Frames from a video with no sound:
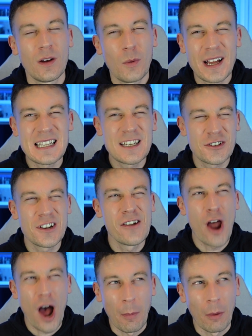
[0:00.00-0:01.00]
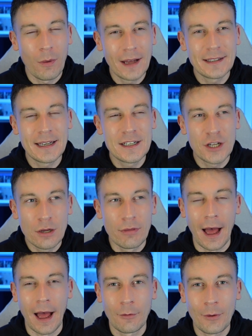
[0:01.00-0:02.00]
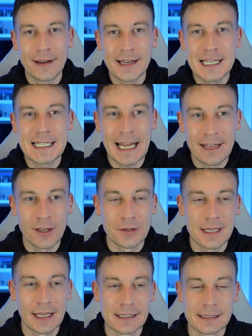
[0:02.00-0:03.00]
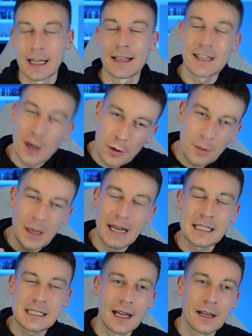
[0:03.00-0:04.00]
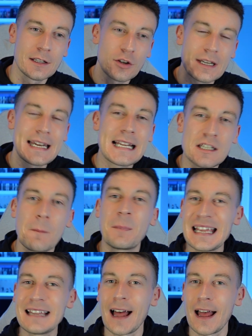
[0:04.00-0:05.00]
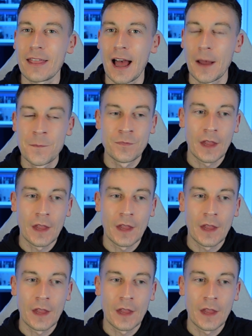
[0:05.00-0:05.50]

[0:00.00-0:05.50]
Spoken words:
why is he such a knob? Why did he do that? Why did he say those things? Like, you know what I mean? It's like, it doesn't need to be like that.